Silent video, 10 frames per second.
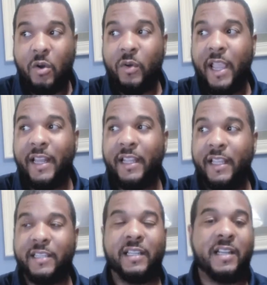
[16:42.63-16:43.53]
and
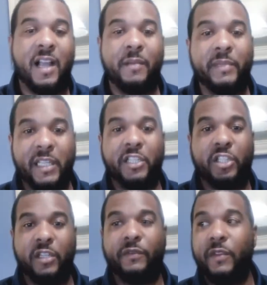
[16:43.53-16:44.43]
it's a
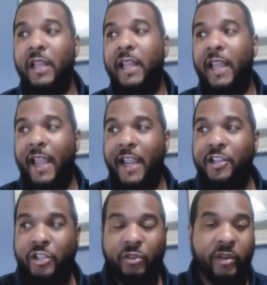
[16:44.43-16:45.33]
combination of
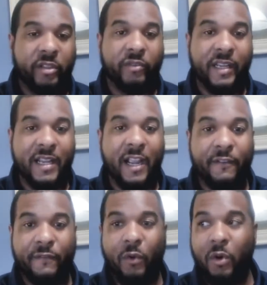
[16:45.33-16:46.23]

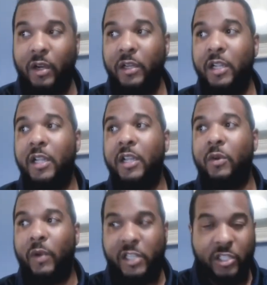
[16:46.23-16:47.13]
H3394,
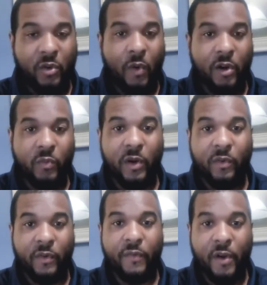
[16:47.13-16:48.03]
which is the word we're
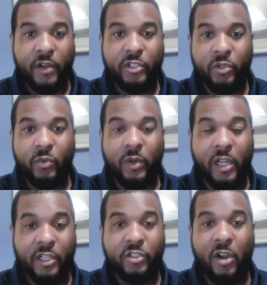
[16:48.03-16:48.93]
referring to, we're
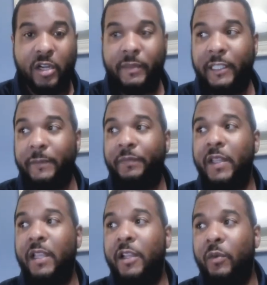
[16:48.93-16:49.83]
going to talk about,
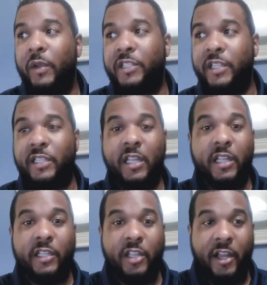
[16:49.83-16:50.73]
which is
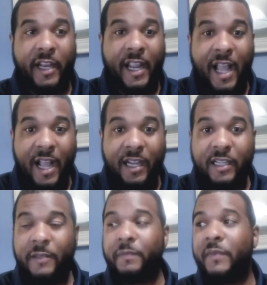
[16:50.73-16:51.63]

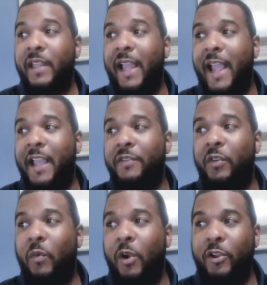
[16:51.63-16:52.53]
Yareyak, and
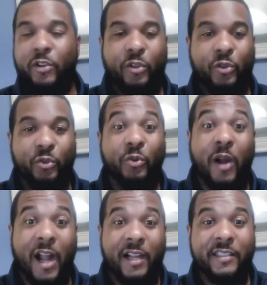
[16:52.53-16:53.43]
the word
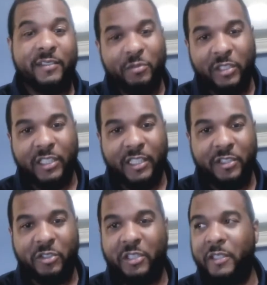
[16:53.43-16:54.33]
Ruach, which is
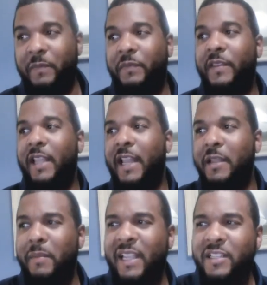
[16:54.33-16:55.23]
interesting. And
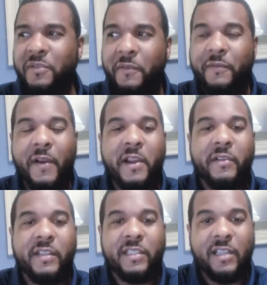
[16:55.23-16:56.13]
it means
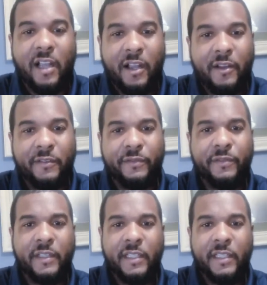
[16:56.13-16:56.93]
fragrance of